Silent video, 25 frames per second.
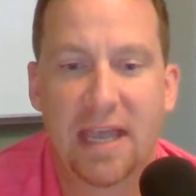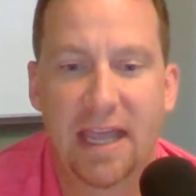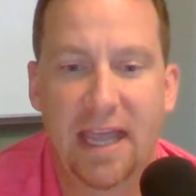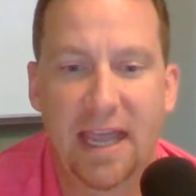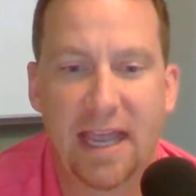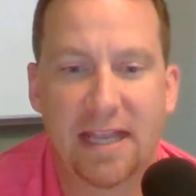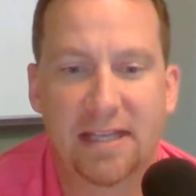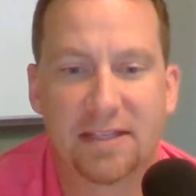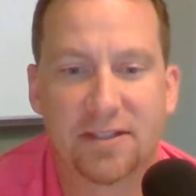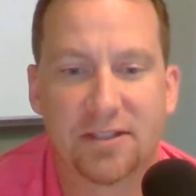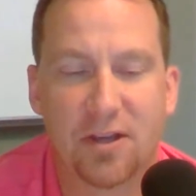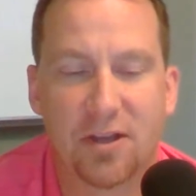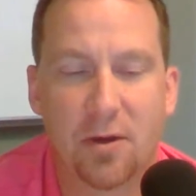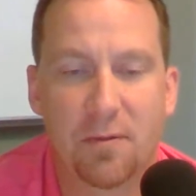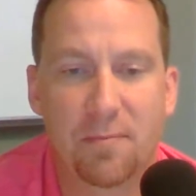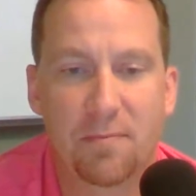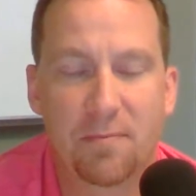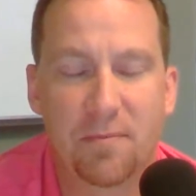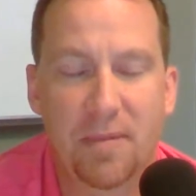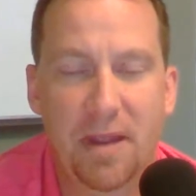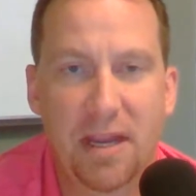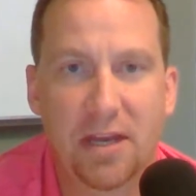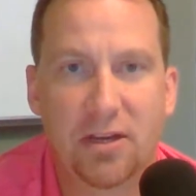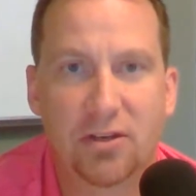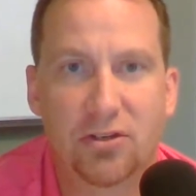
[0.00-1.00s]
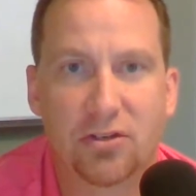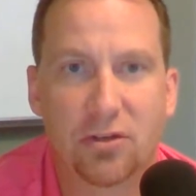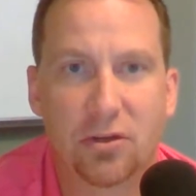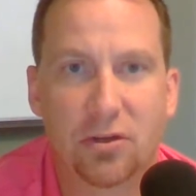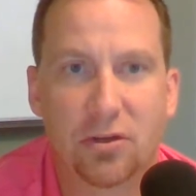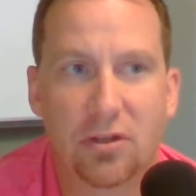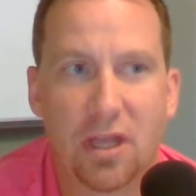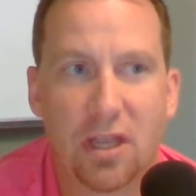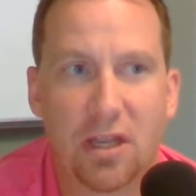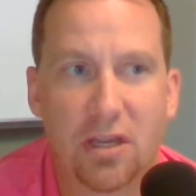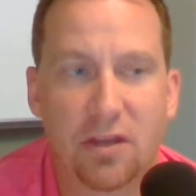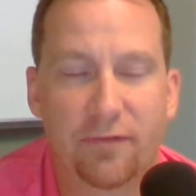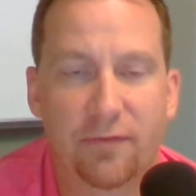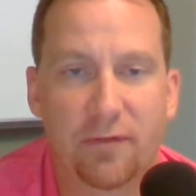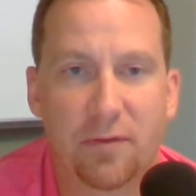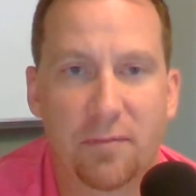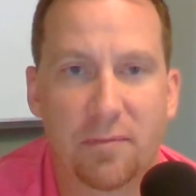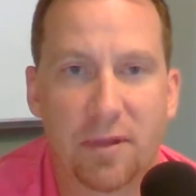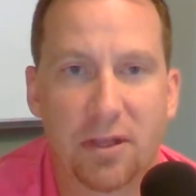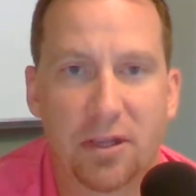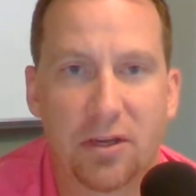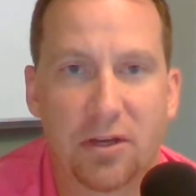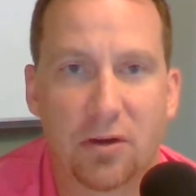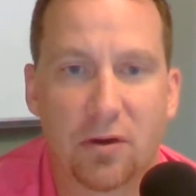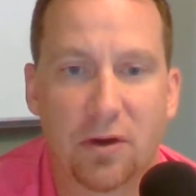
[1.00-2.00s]
And so make sure that you
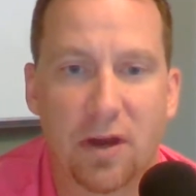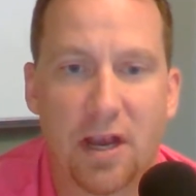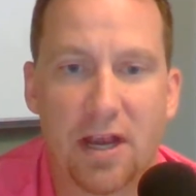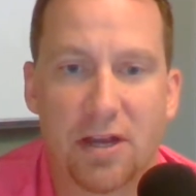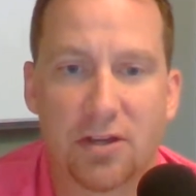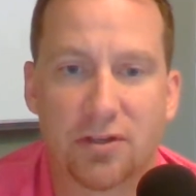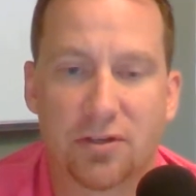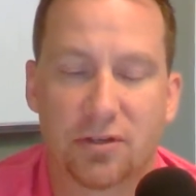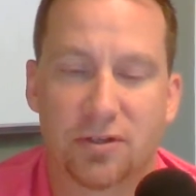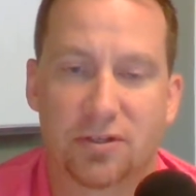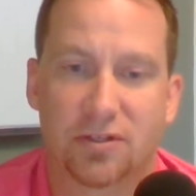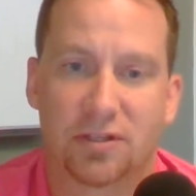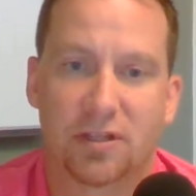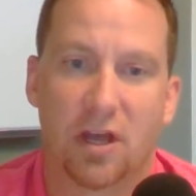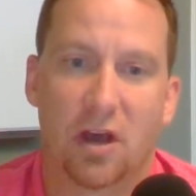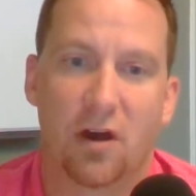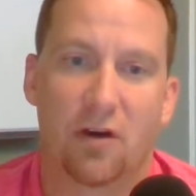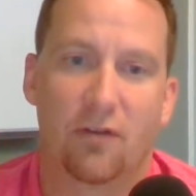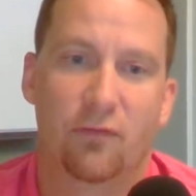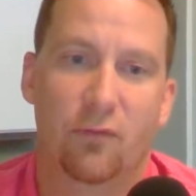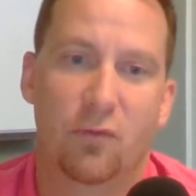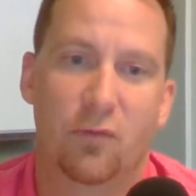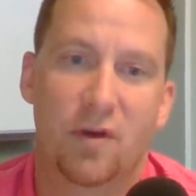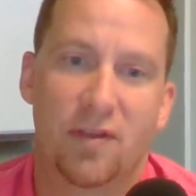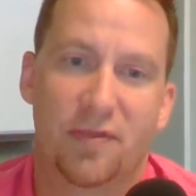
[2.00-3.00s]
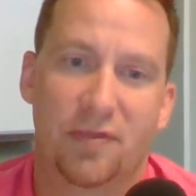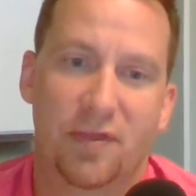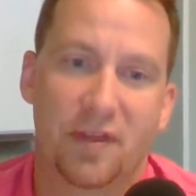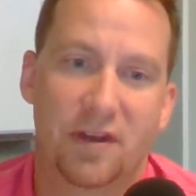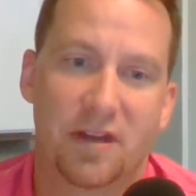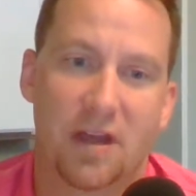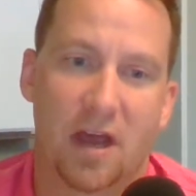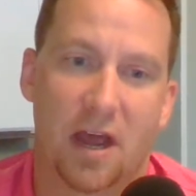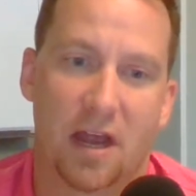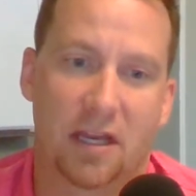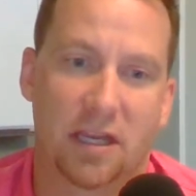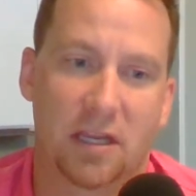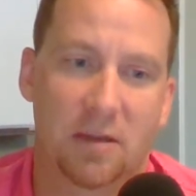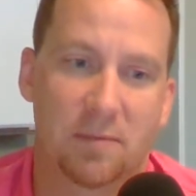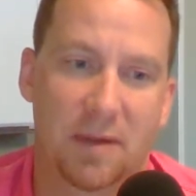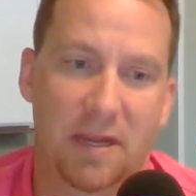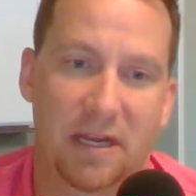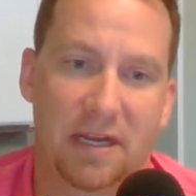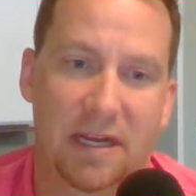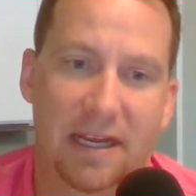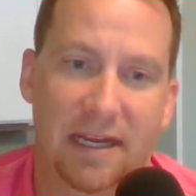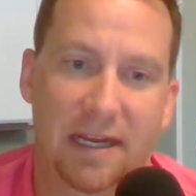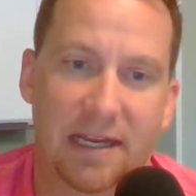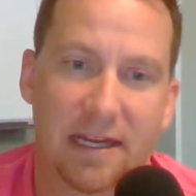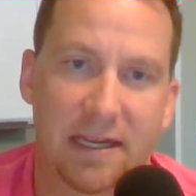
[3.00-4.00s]
familiarize yourself with the
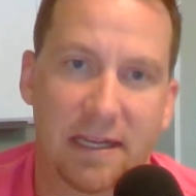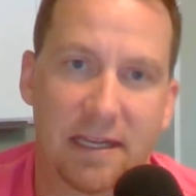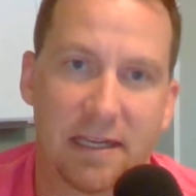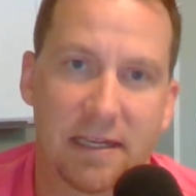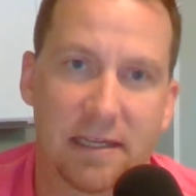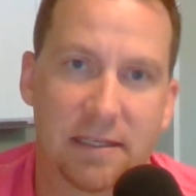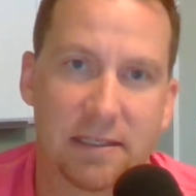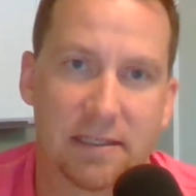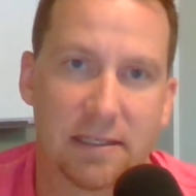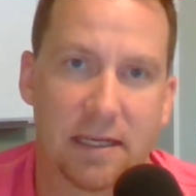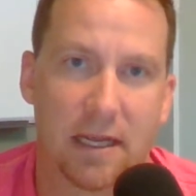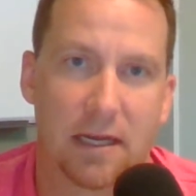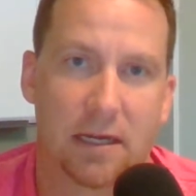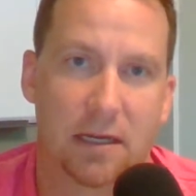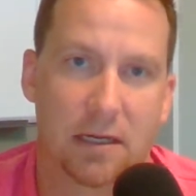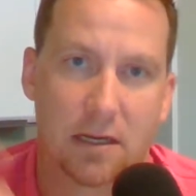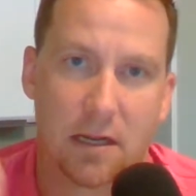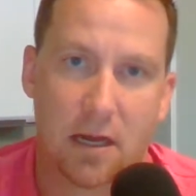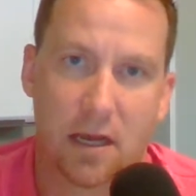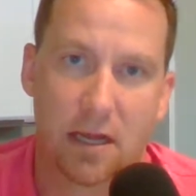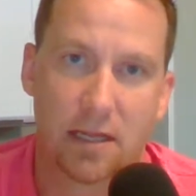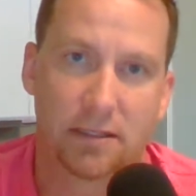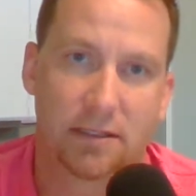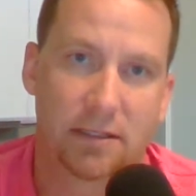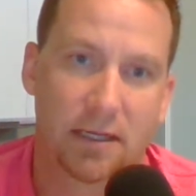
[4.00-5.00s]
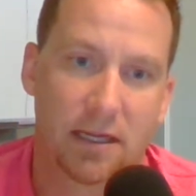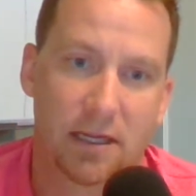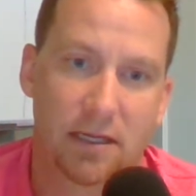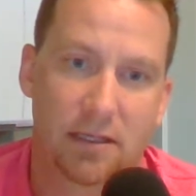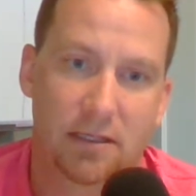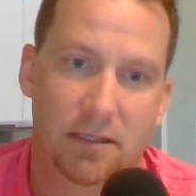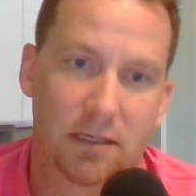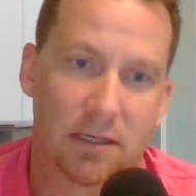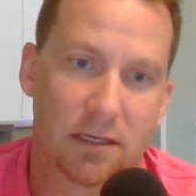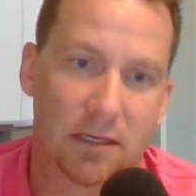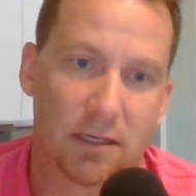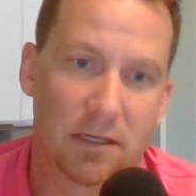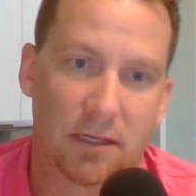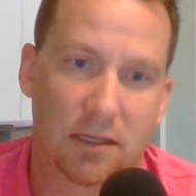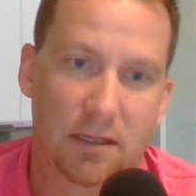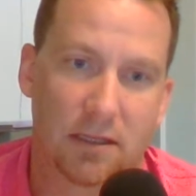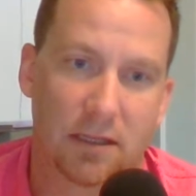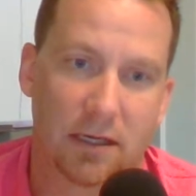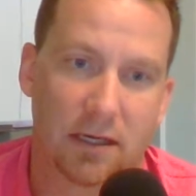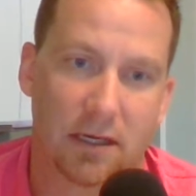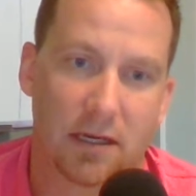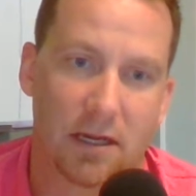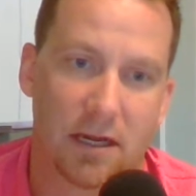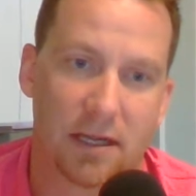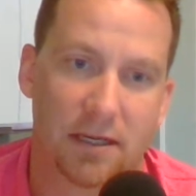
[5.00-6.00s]
document. It is in content.
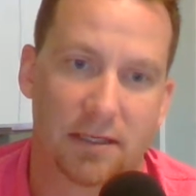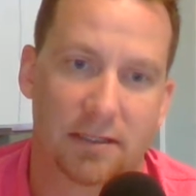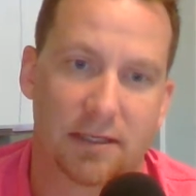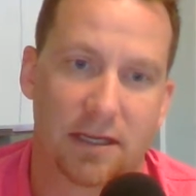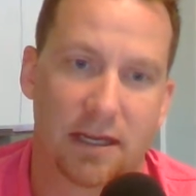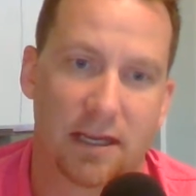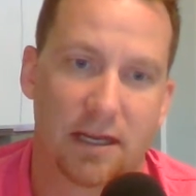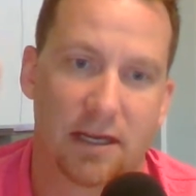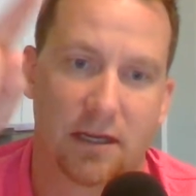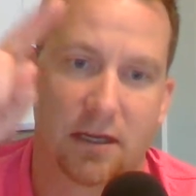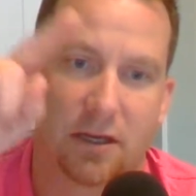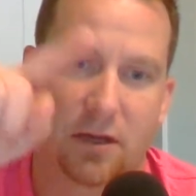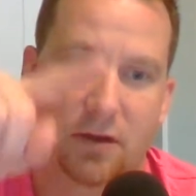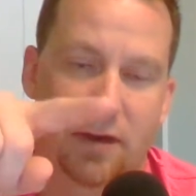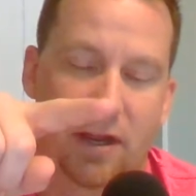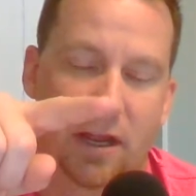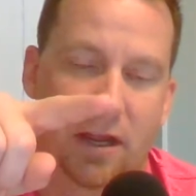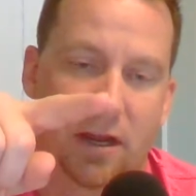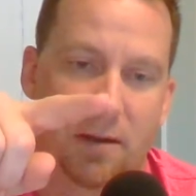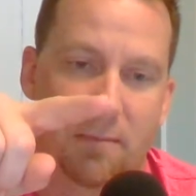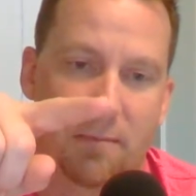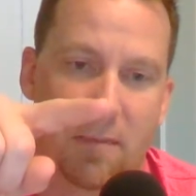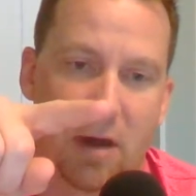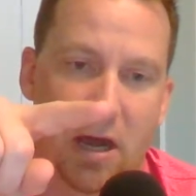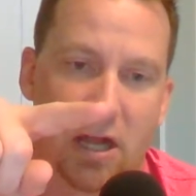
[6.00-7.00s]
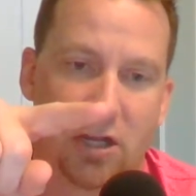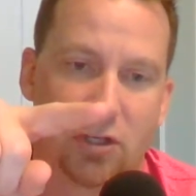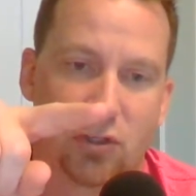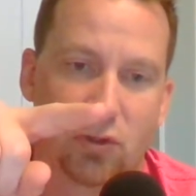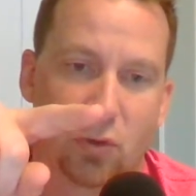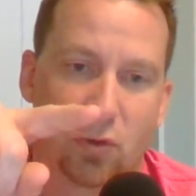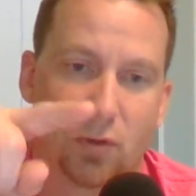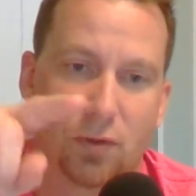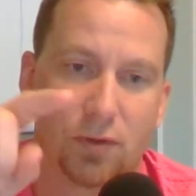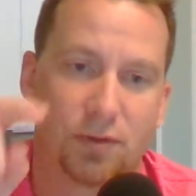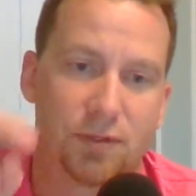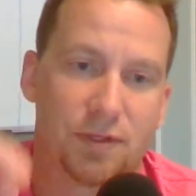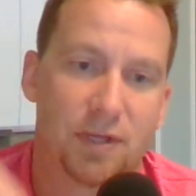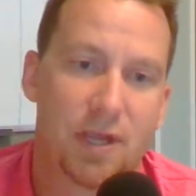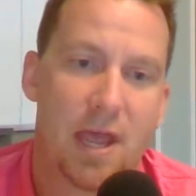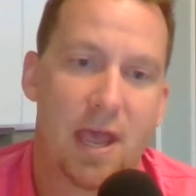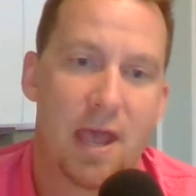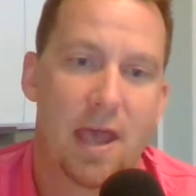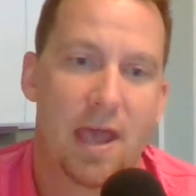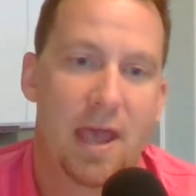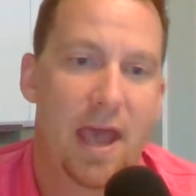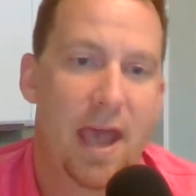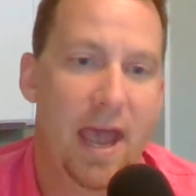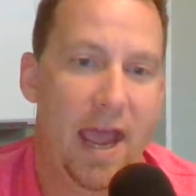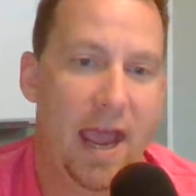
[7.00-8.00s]
Click content, go down to modules,
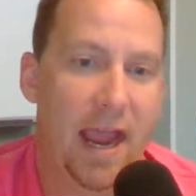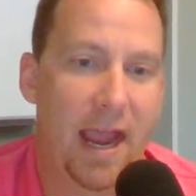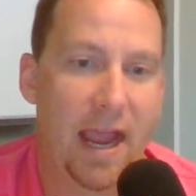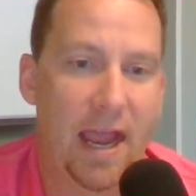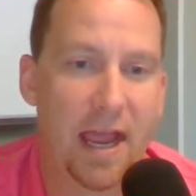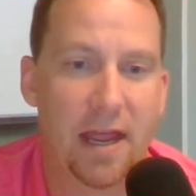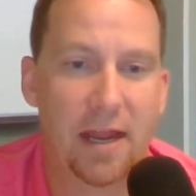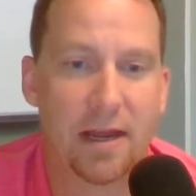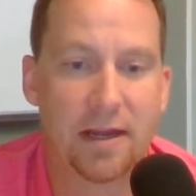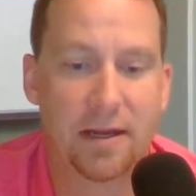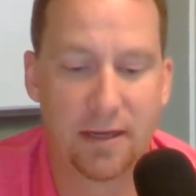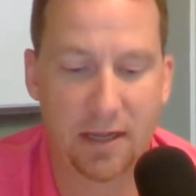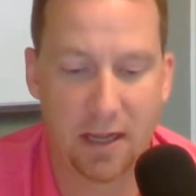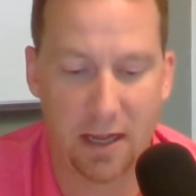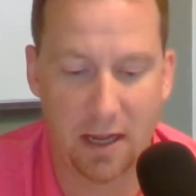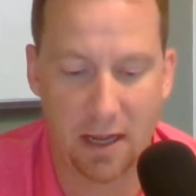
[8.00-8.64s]
and